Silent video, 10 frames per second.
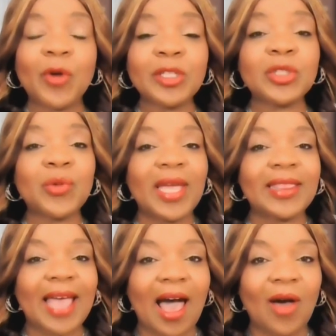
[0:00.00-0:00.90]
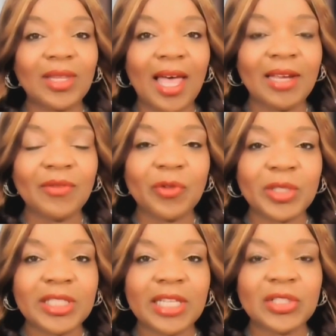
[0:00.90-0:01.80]
first create the outline for
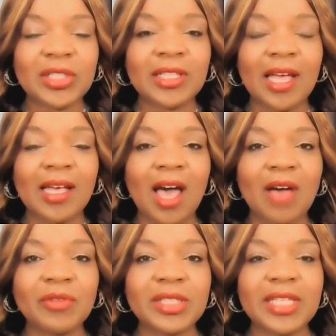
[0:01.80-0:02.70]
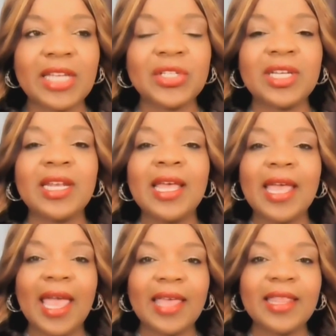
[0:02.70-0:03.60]
such a conversation,
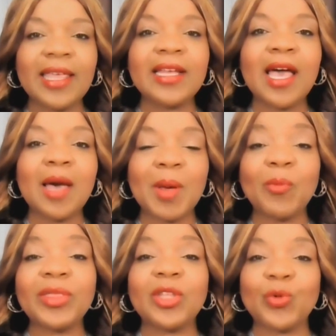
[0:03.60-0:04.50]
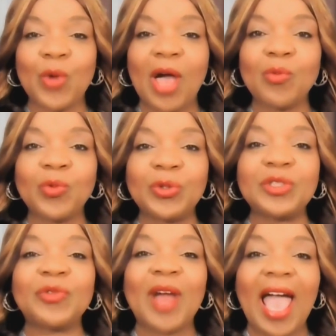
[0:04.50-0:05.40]
and then come up with the ground
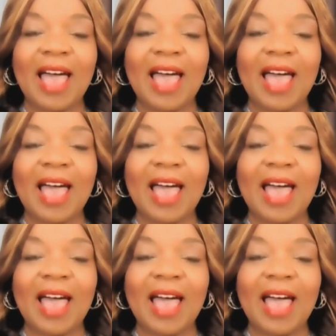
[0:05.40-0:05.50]
rules for